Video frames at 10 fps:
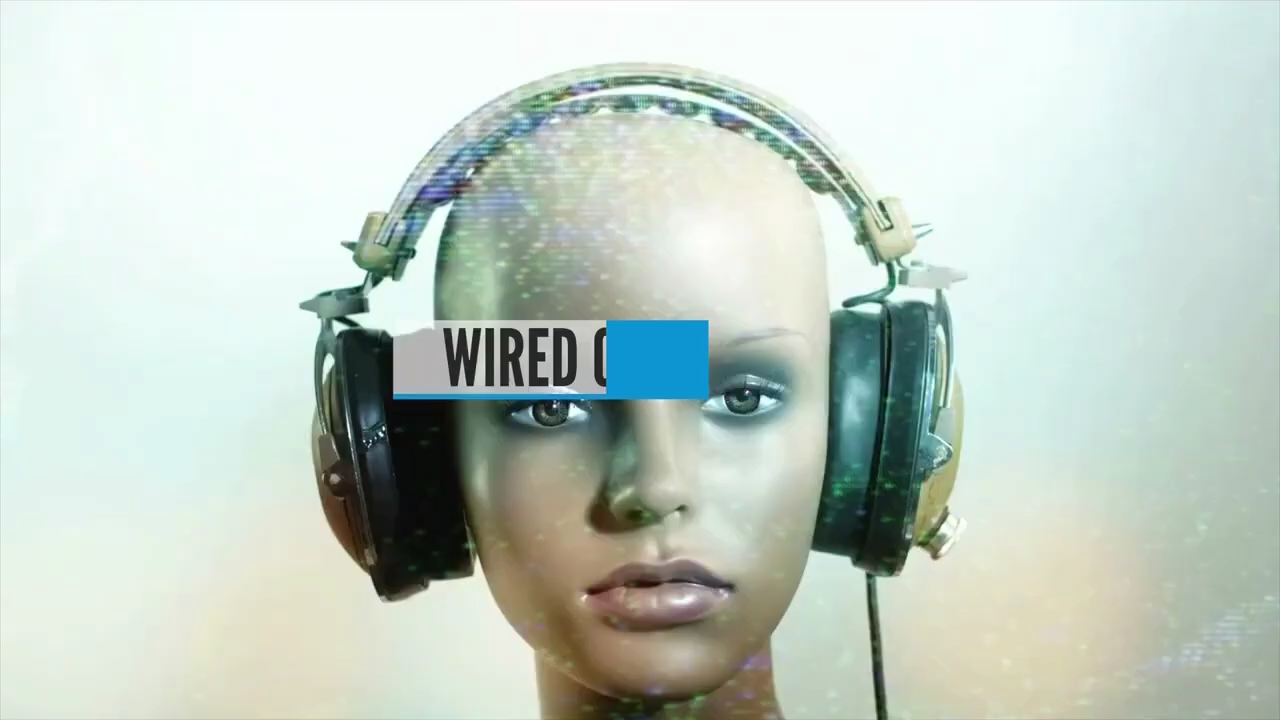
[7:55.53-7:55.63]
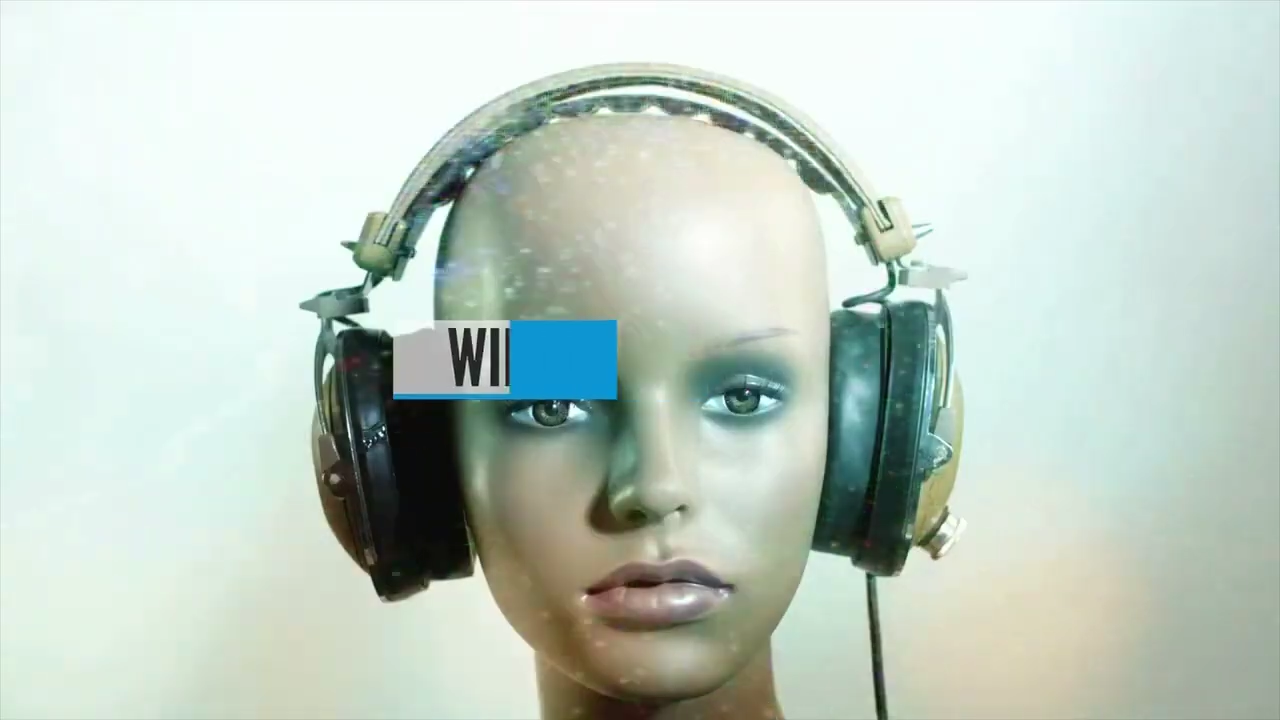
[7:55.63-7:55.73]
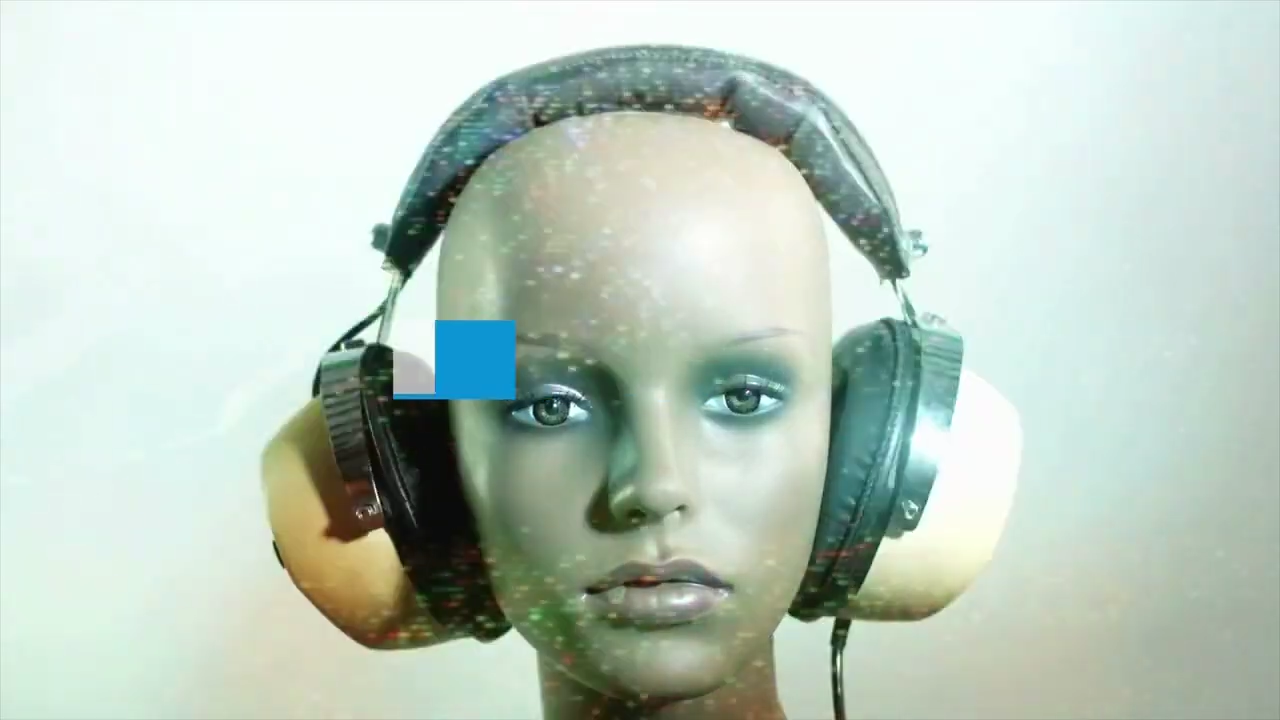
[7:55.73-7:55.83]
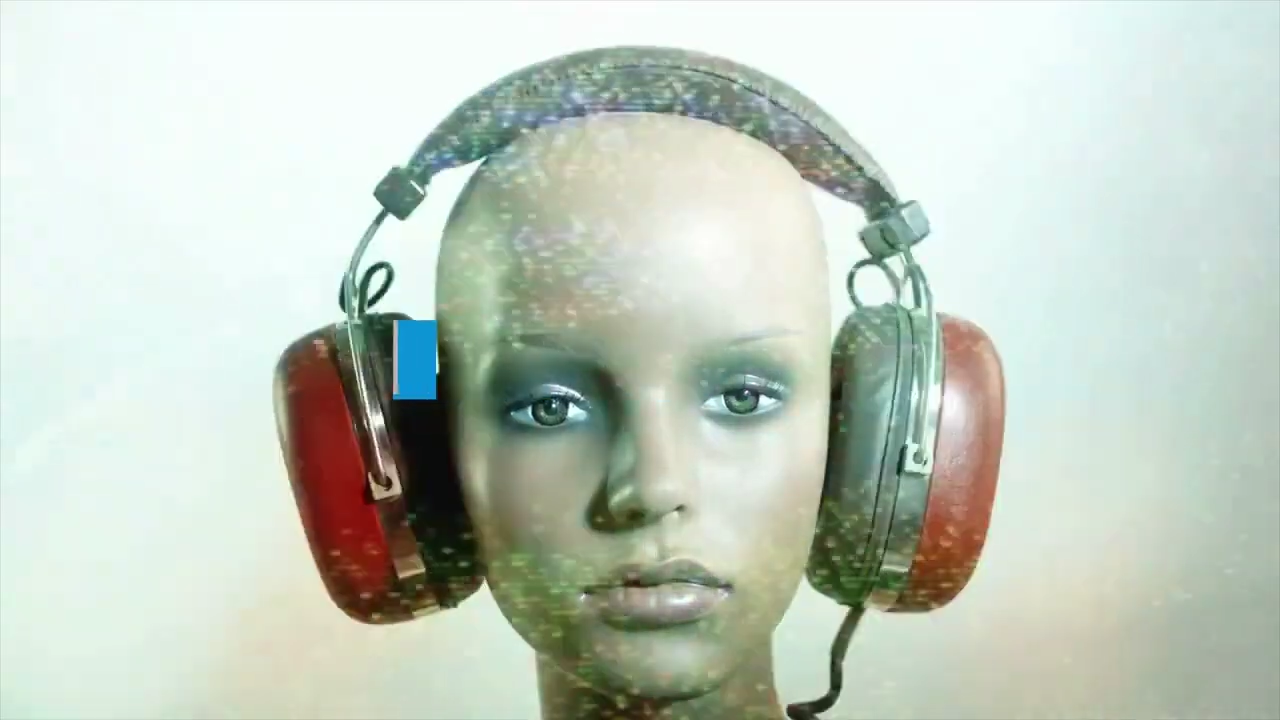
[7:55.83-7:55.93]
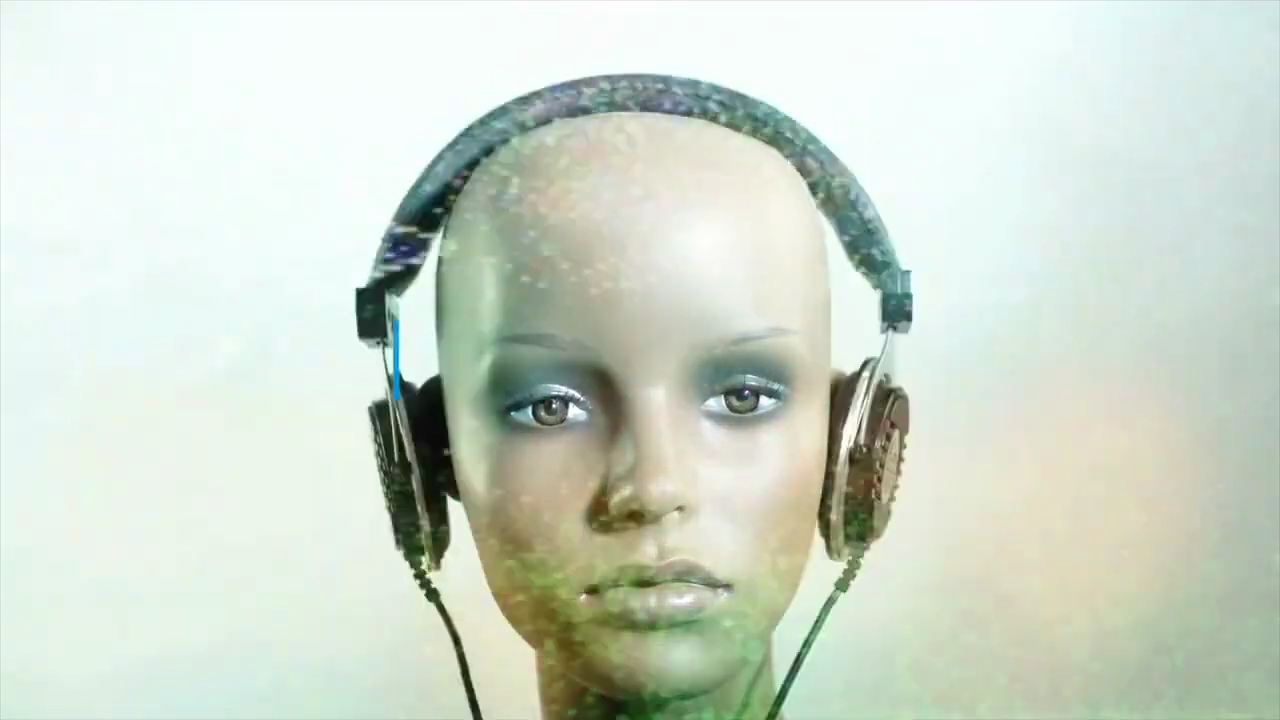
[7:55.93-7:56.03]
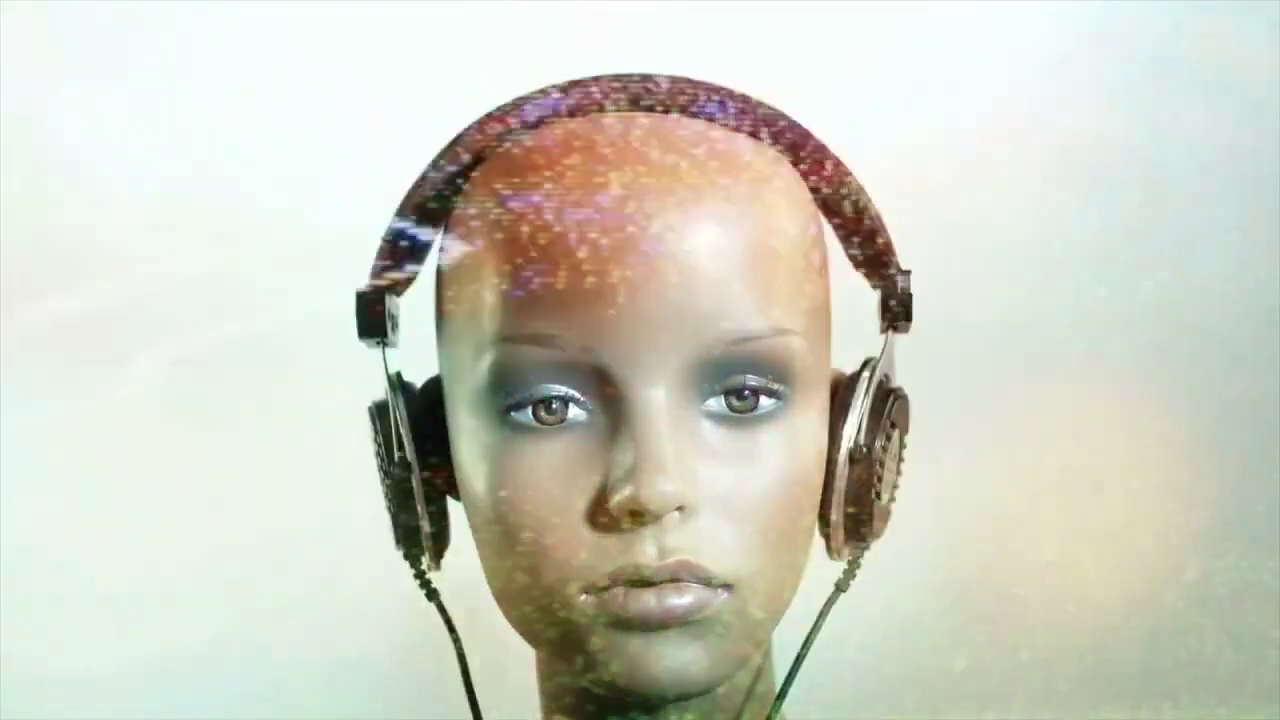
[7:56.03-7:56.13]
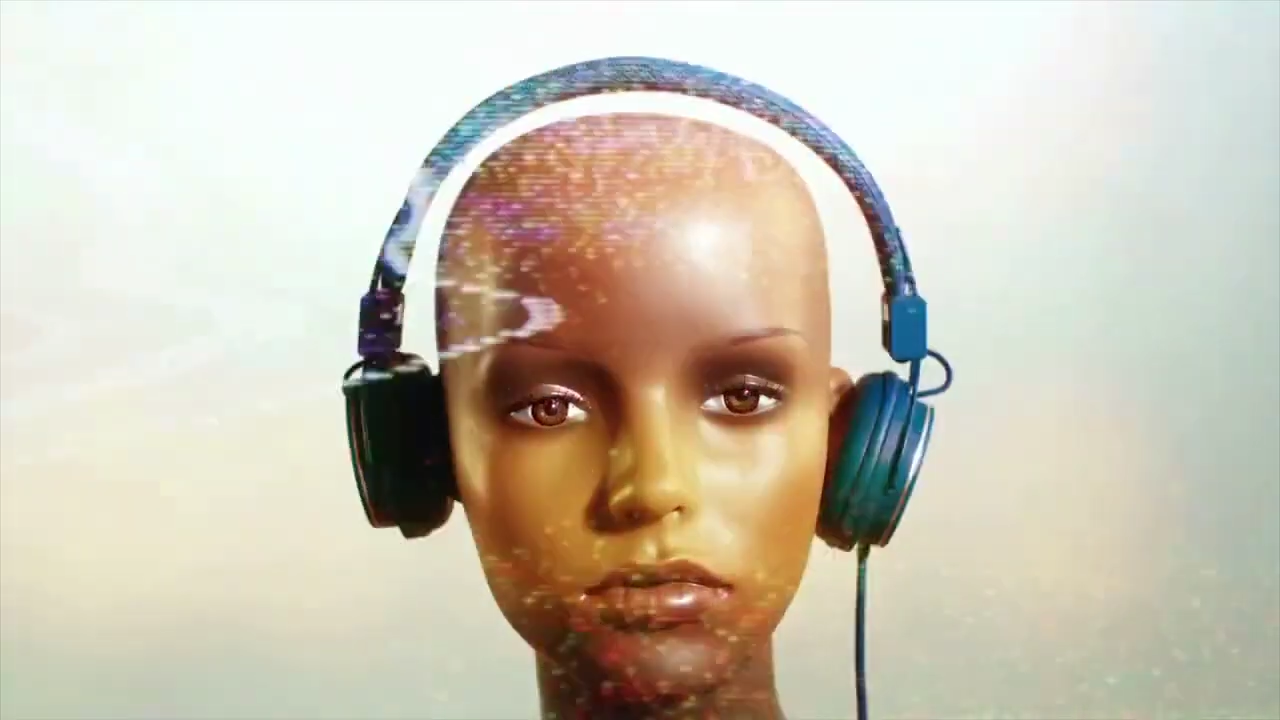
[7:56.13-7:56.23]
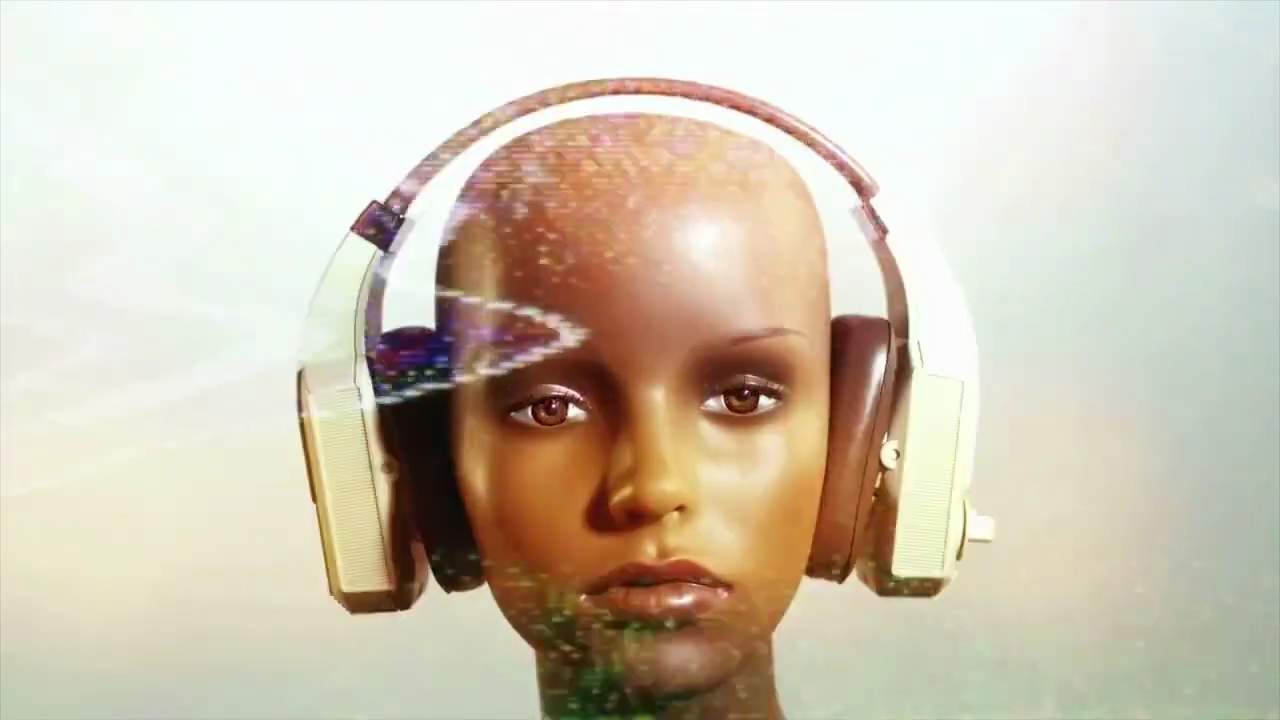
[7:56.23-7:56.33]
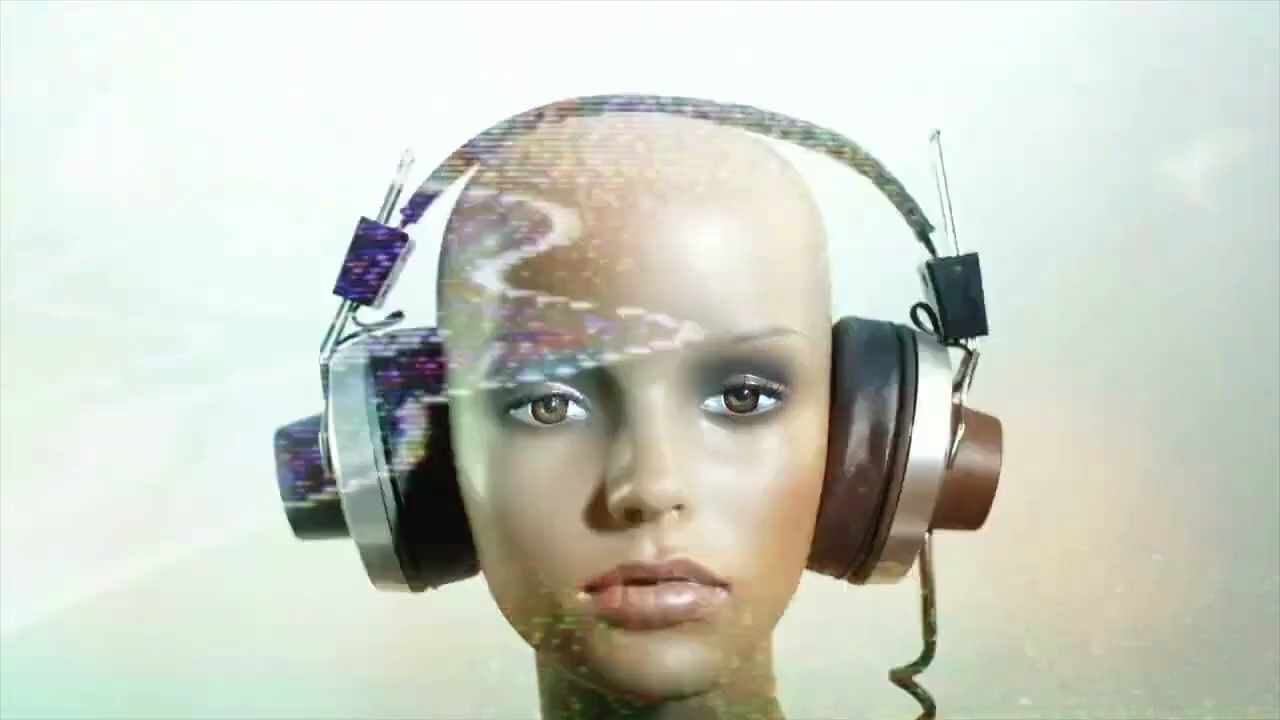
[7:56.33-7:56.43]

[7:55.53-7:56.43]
sound engineer